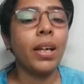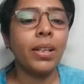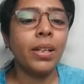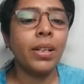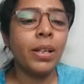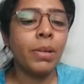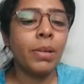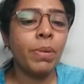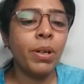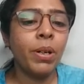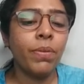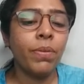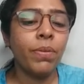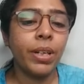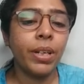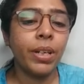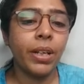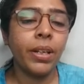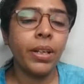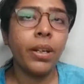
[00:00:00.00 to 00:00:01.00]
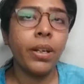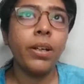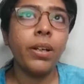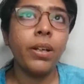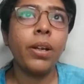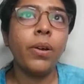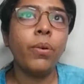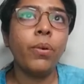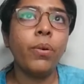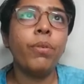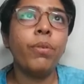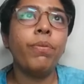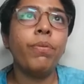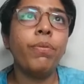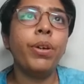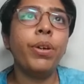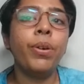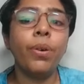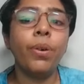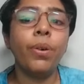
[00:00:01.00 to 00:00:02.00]
little bit of technical
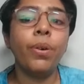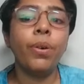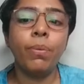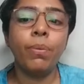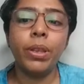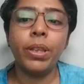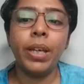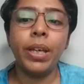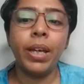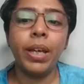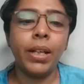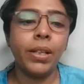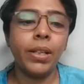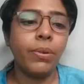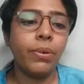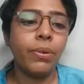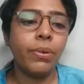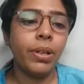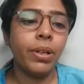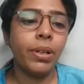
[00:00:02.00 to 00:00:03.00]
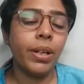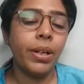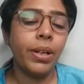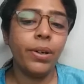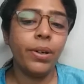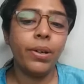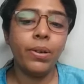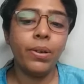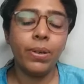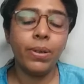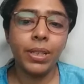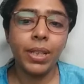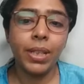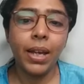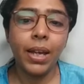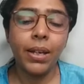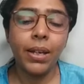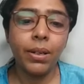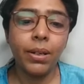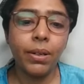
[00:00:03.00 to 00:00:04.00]
overview on what the L3 layer
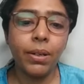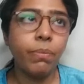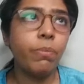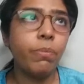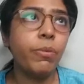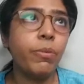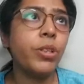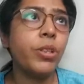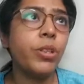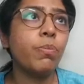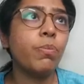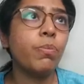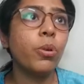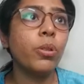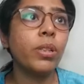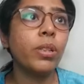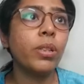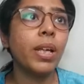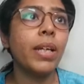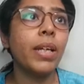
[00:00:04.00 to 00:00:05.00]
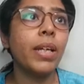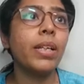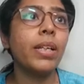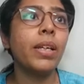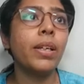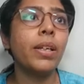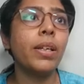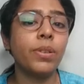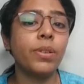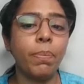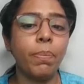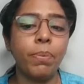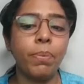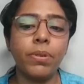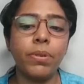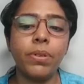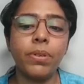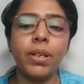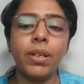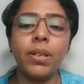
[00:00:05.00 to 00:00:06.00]
looks like, which most likely is
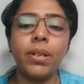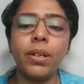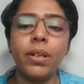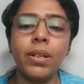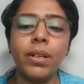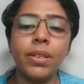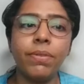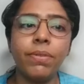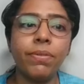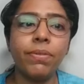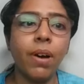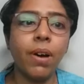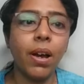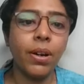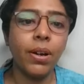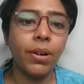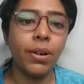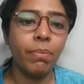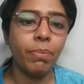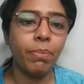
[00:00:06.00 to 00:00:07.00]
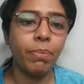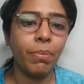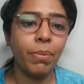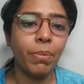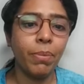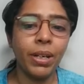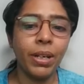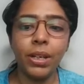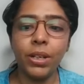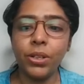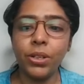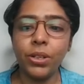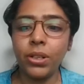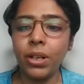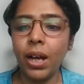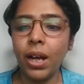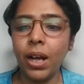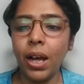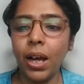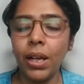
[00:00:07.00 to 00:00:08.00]
represented as a FHIR
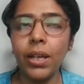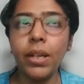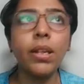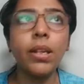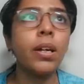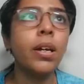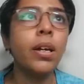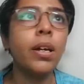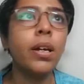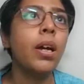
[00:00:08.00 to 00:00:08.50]
implementation guide.